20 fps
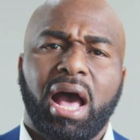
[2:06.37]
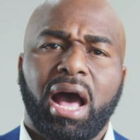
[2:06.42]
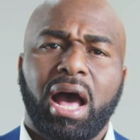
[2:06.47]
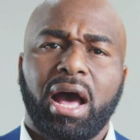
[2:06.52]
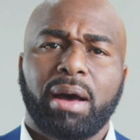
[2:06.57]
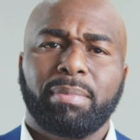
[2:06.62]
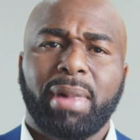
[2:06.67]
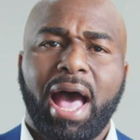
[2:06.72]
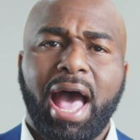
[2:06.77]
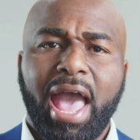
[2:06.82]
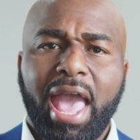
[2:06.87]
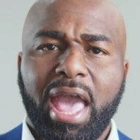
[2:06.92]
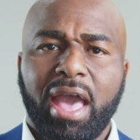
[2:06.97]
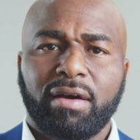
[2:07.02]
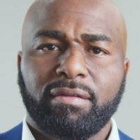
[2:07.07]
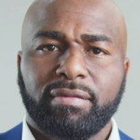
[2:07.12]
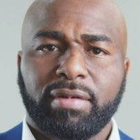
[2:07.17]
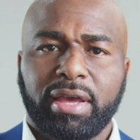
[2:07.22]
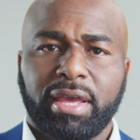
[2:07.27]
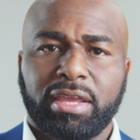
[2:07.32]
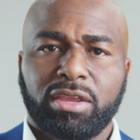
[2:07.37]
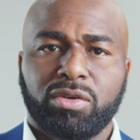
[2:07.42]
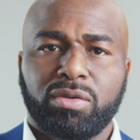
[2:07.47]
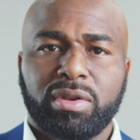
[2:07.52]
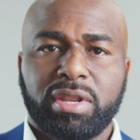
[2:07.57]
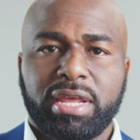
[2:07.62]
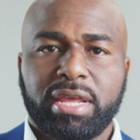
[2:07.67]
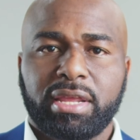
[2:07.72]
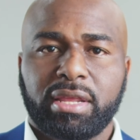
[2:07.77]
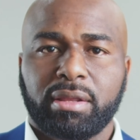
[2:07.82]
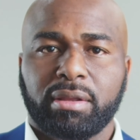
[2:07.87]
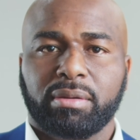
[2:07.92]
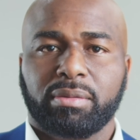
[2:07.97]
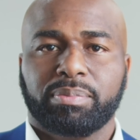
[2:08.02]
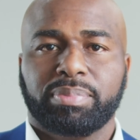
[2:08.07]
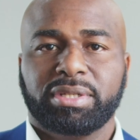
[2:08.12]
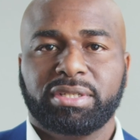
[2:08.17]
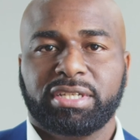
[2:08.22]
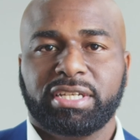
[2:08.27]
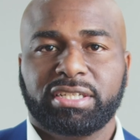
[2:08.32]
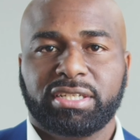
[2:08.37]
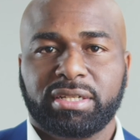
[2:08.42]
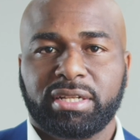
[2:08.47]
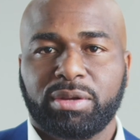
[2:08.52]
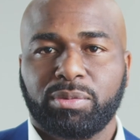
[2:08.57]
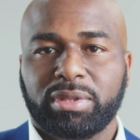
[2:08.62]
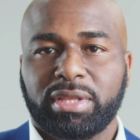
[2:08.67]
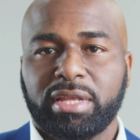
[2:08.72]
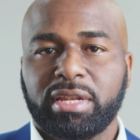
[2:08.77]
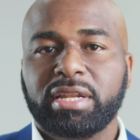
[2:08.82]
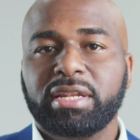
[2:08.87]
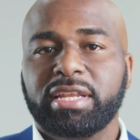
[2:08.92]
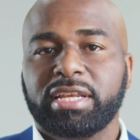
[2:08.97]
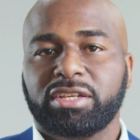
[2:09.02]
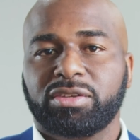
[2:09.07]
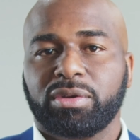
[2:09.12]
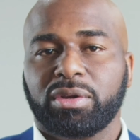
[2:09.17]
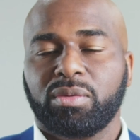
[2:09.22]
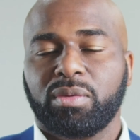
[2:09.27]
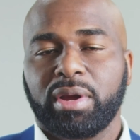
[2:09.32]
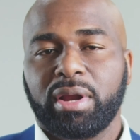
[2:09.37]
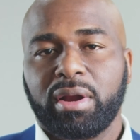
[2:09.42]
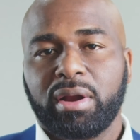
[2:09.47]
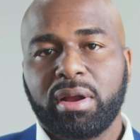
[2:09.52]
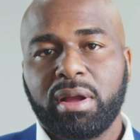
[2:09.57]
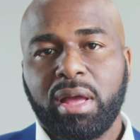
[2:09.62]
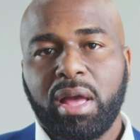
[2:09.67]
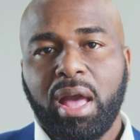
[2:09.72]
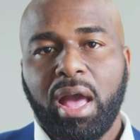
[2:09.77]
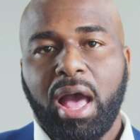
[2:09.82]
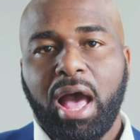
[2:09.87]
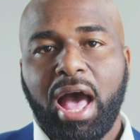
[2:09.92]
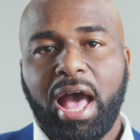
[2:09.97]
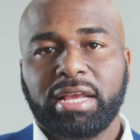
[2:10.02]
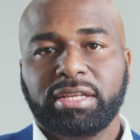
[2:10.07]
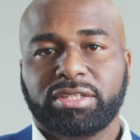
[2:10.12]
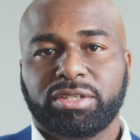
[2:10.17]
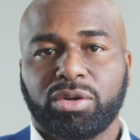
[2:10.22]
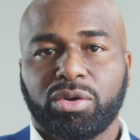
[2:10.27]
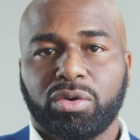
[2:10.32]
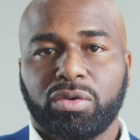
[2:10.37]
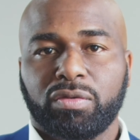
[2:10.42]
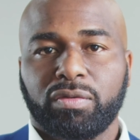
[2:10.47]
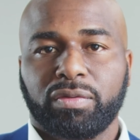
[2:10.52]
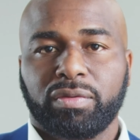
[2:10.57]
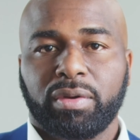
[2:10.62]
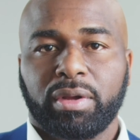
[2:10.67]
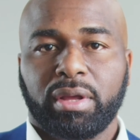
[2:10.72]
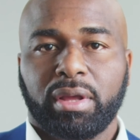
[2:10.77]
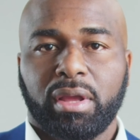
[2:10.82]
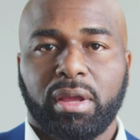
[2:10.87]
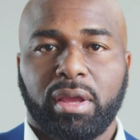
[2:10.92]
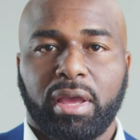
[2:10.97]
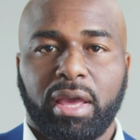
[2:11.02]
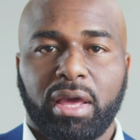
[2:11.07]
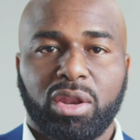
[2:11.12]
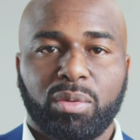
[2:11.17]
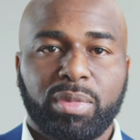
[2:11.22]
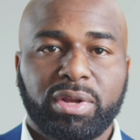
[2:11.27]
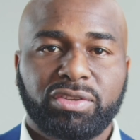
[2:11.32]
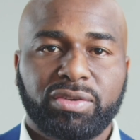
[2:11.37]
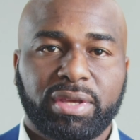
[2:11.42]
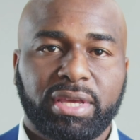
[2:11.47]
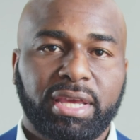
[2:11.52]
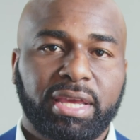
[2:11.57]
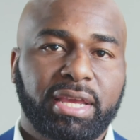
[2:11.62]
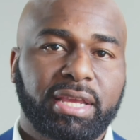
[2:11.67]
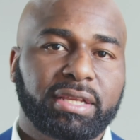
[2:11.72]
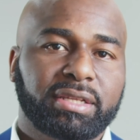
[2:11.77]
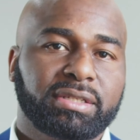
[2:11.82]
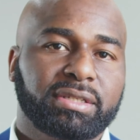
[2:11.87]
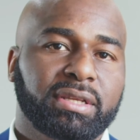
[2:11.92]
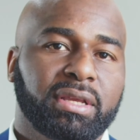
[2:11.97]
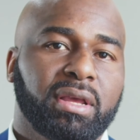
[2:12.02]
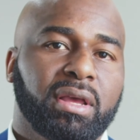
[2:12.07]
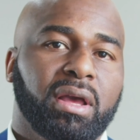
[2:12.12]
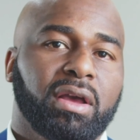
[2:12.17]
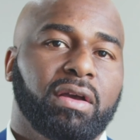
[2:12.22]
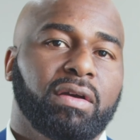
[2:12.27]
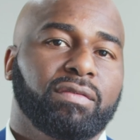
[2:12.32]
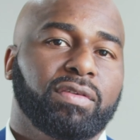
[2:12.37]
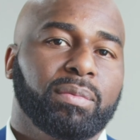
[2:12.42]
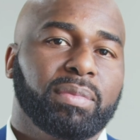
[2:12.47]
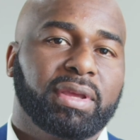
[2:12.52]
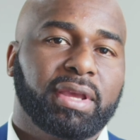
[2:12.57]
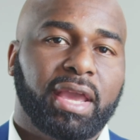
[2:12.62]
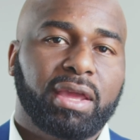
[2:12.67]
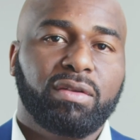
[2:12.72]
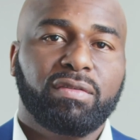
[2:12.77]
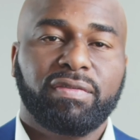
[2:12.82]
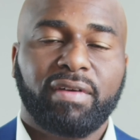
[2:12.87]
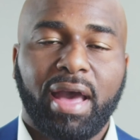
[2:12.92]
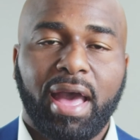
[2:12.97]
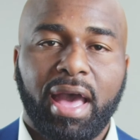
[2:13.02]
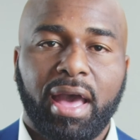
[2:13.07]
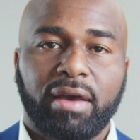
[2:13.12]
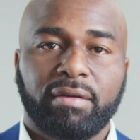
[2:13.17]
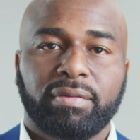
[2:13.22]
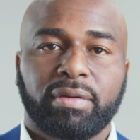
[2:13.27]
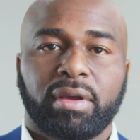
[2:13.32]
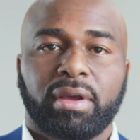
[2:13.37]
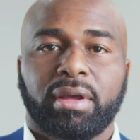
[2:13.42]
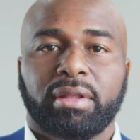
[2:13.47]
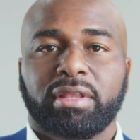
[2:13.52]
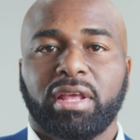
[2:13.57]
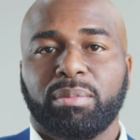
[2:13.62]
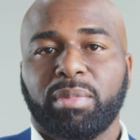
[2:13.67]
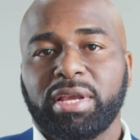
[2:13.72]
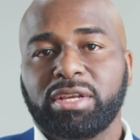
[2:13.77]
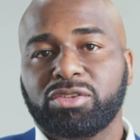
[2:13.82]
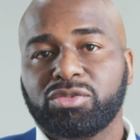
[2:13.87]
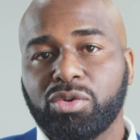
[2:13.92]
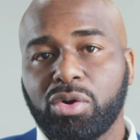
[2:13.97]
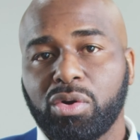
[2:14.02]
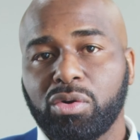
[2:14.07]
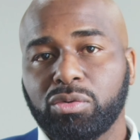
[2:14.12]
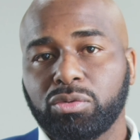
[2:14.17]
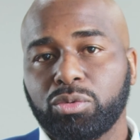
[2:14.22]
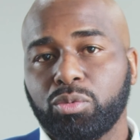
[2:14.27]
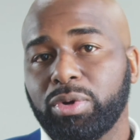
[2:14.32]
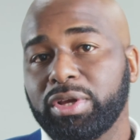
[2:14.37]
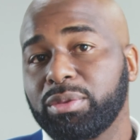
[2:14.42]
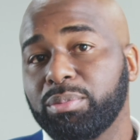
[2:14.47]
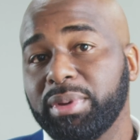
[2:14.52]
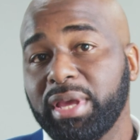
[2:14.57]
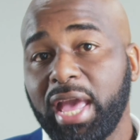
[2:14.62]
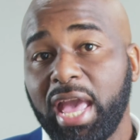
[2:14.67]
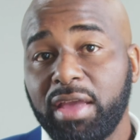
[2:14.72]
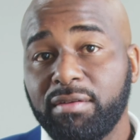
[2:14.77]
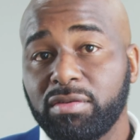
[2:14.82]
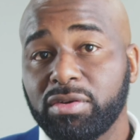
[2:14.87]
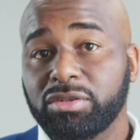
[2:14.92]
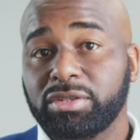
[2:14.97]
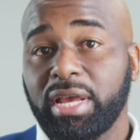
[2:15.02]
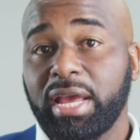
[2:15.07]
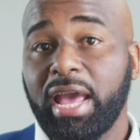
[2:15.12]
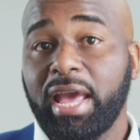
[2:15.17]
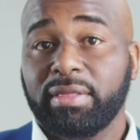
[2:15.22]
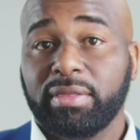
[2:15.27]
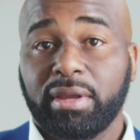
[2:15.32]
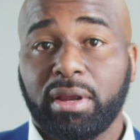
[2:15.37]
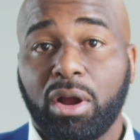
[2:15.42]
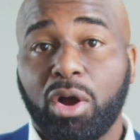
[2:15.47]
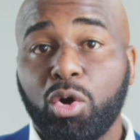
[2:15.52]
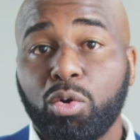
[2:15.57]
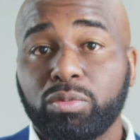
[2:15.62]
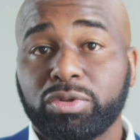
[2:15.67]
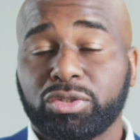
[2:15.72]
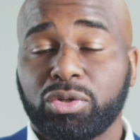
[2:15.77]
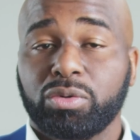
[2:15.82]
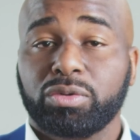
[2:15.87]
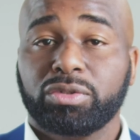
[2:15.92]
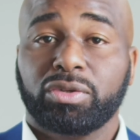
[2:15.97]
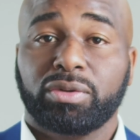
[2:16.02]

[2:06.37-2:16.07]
I have a unique position within the district where I serve elementary kids from K to 5 that may struggle with behaviors at their home school.